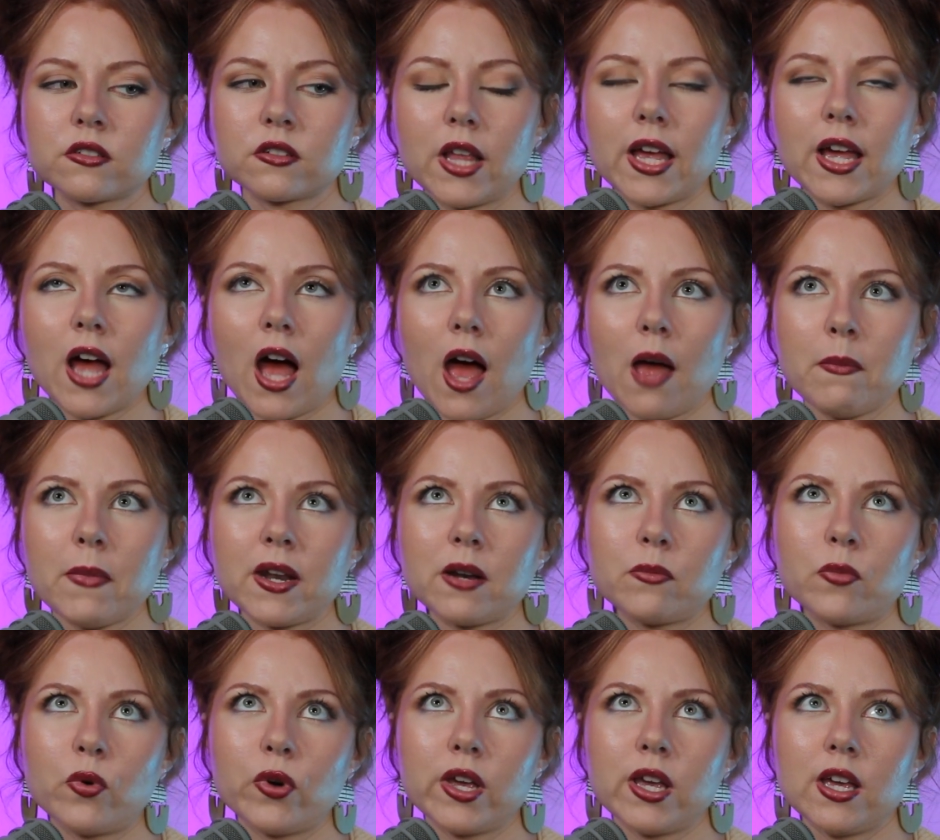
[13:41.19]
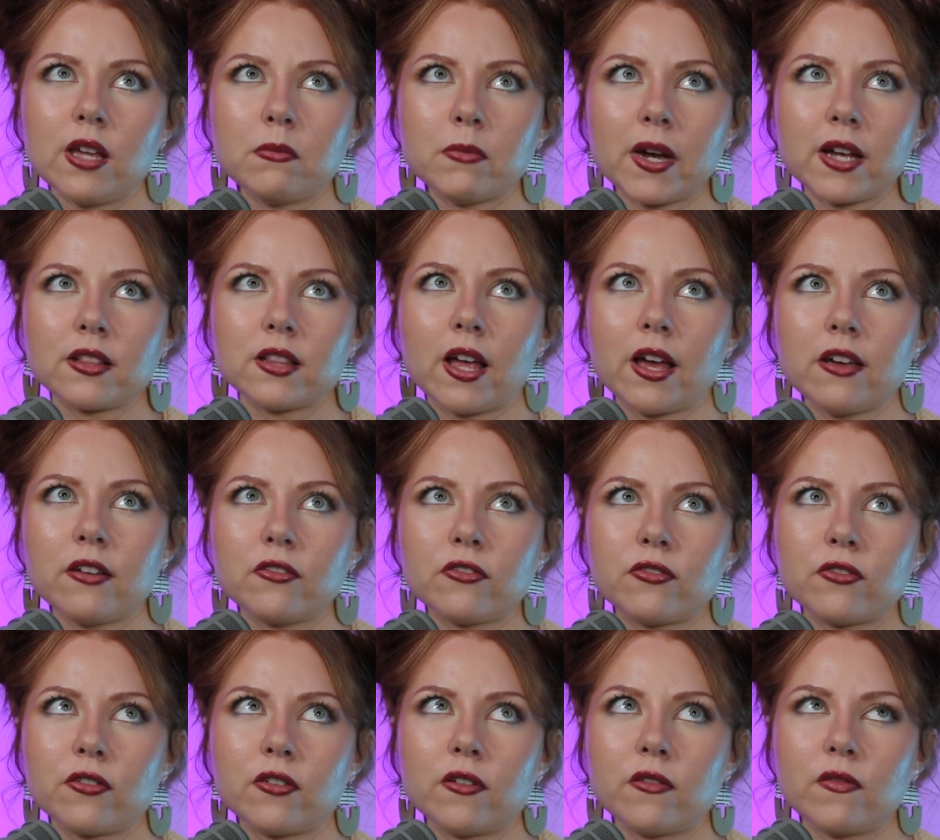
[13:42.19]
Like, I'm at a point in my life
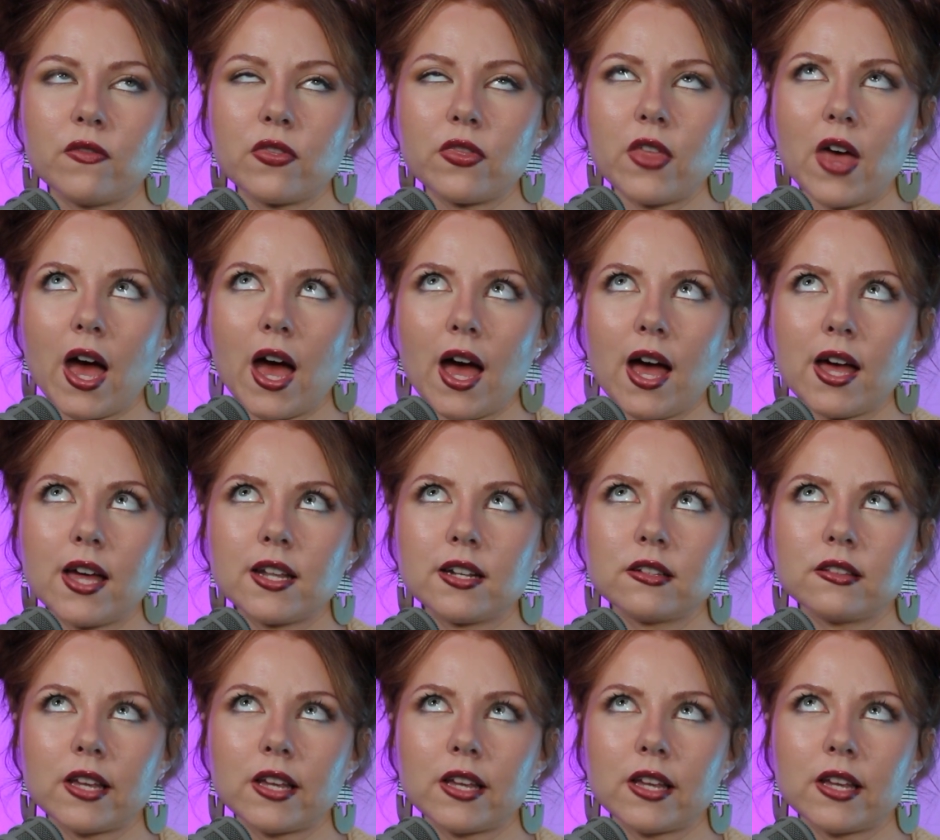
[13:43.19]
that,